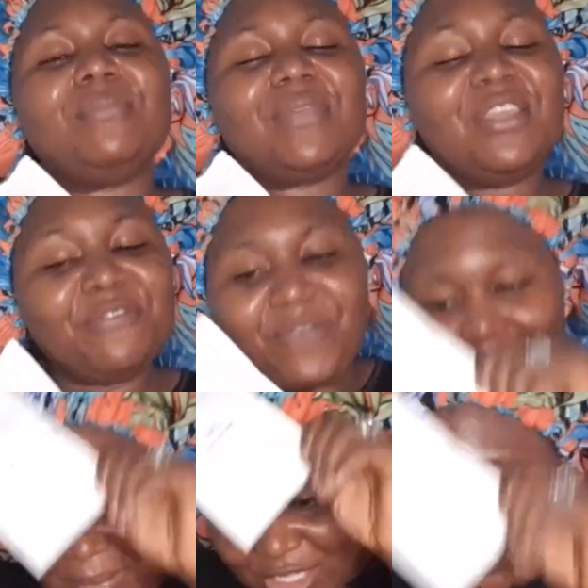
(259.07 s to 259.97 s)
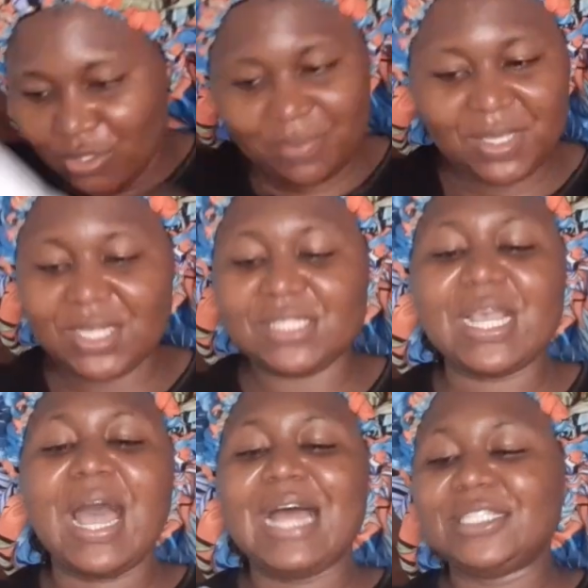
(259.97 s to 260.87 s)
information, because
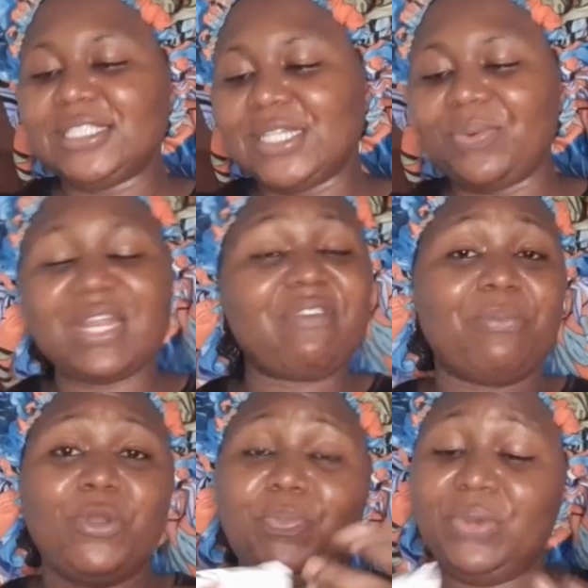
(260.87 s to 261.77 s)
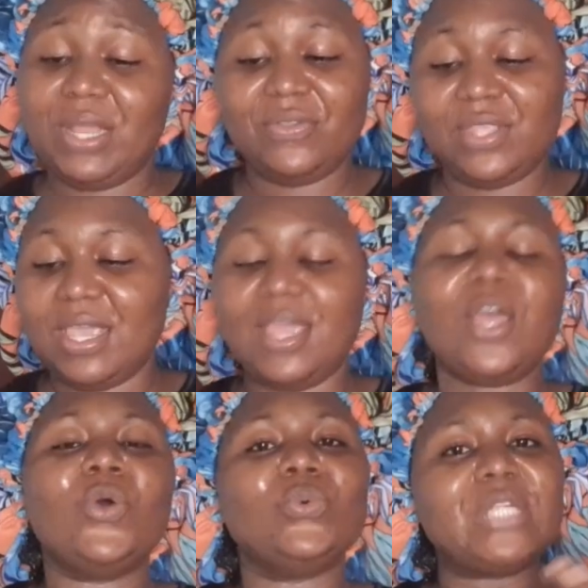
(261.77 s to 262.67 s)
at the end of the day, whatever I'm going to put out here
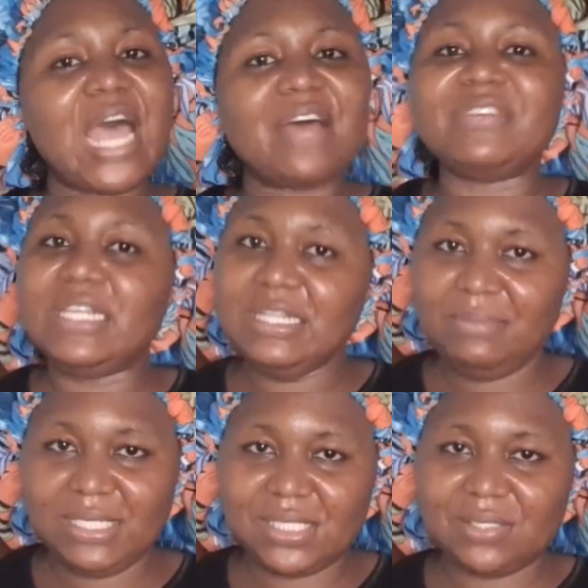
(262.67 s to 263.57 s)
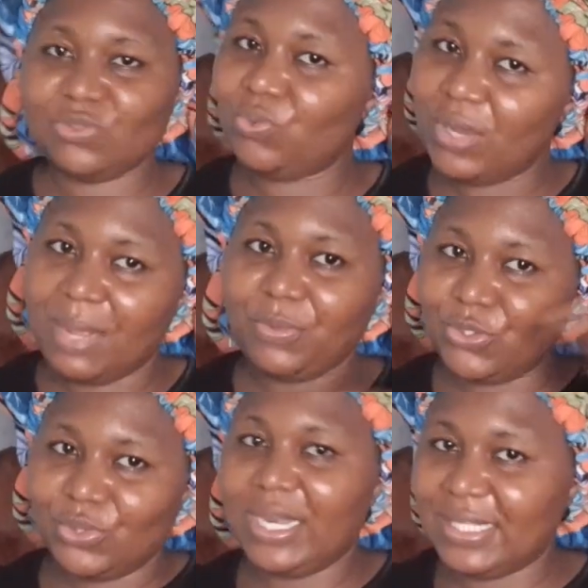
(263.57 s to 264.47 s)
would have a limit to what I'm going
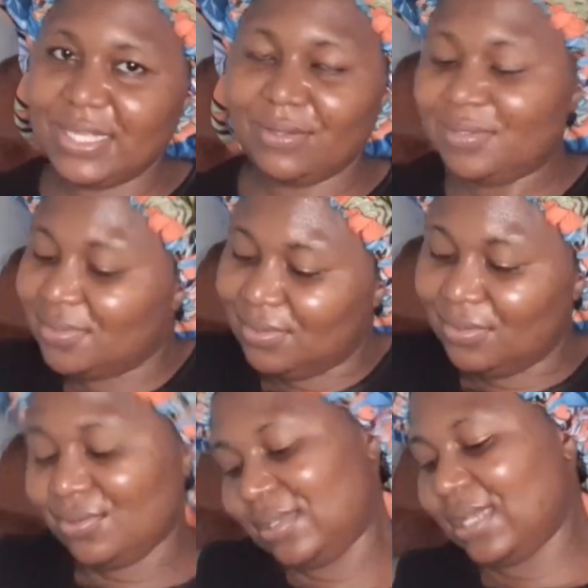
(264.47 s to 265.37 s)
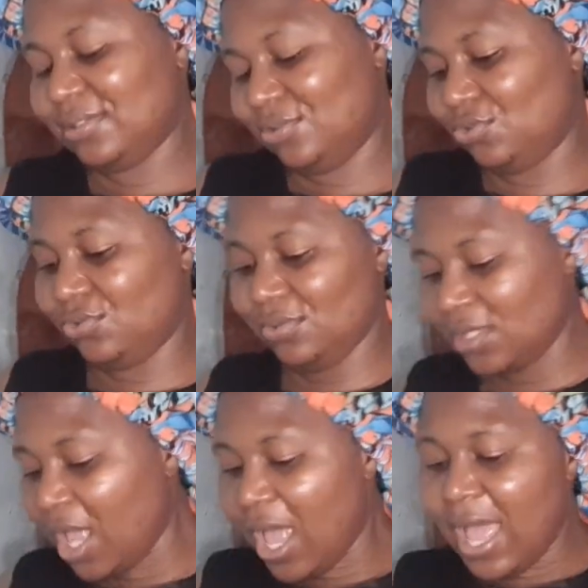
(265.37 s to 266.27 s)
to let out to you. That's the truth.
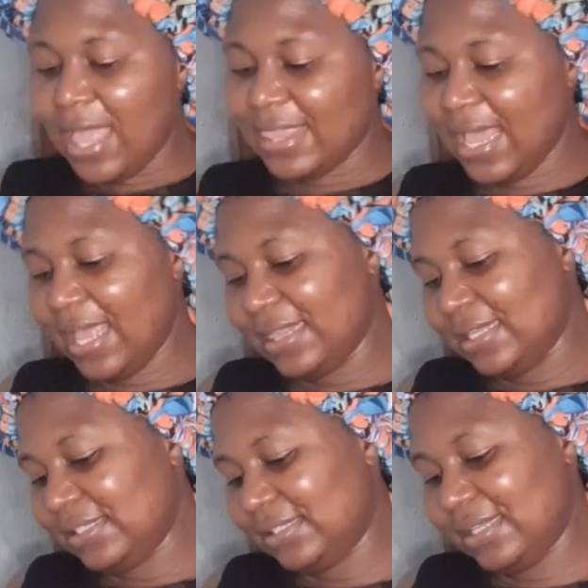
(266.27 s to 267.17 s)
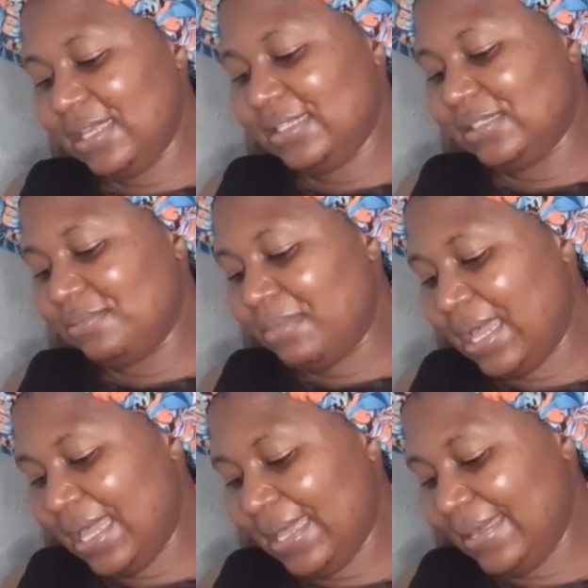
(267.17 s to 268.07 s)
Then this is
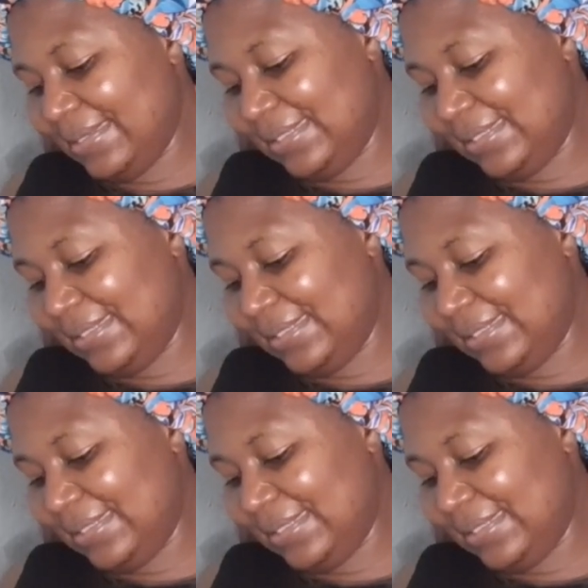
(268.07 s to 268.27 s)
my